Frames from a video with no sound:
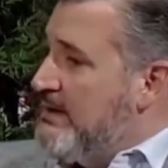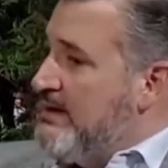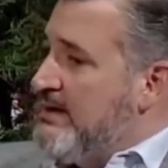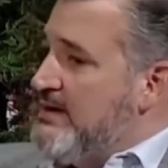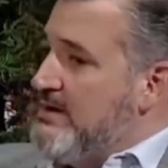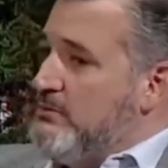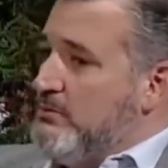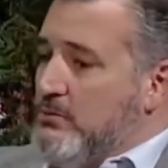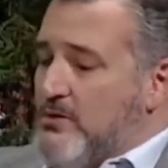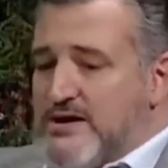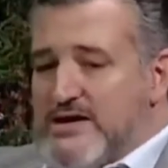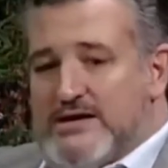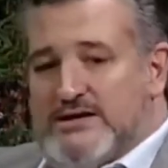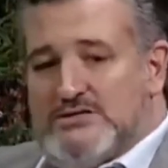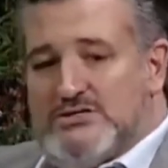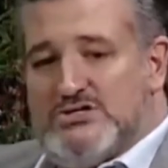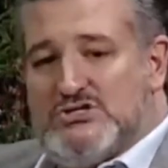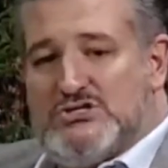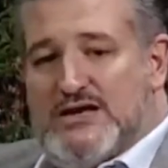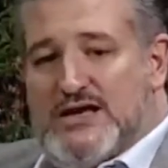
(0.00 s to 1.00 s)
he
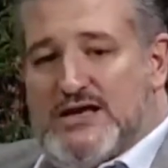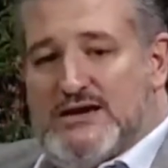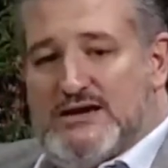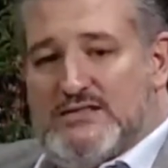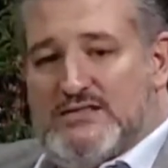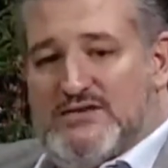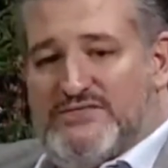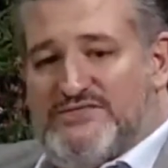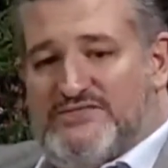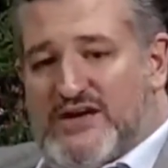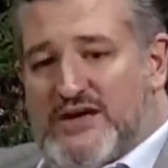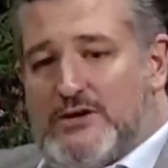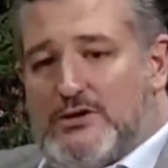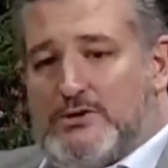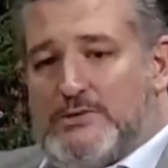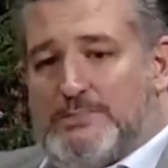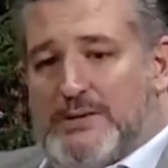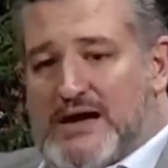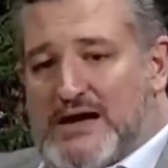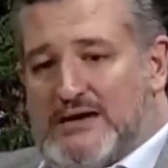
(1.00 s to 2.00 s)
reinstated the
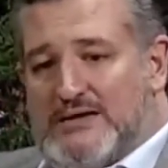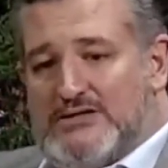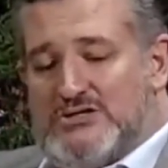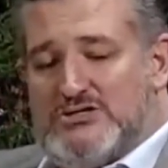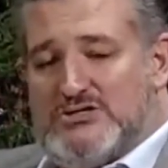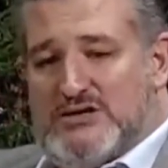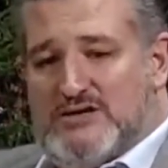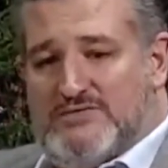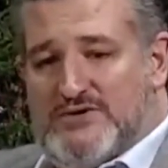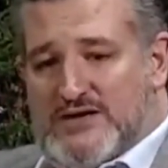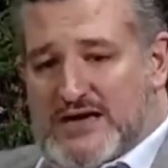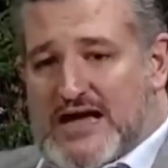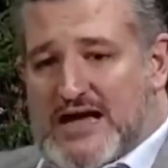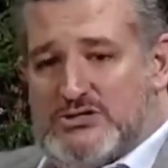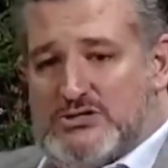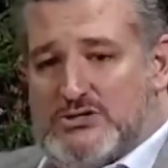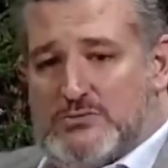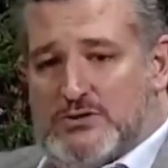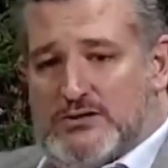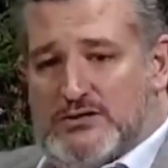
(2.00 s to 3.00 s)
failed policy of
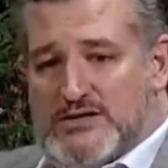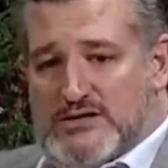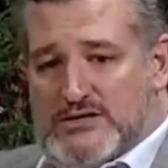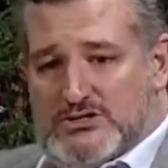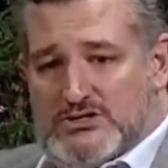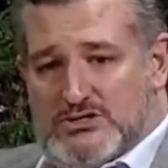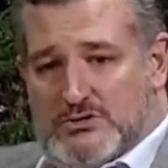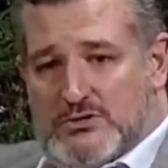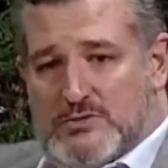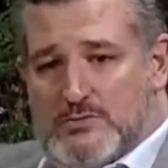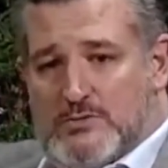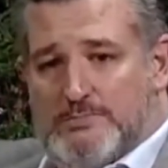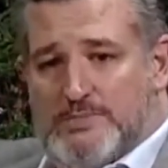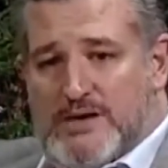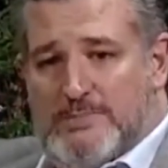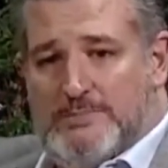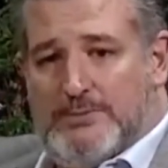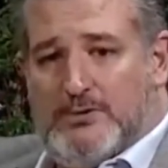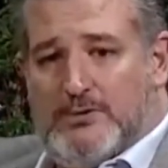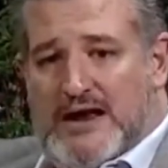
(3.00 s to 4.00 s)
catch and release so that when
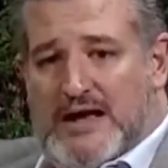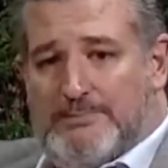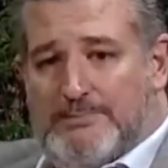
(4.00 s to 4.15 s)
people are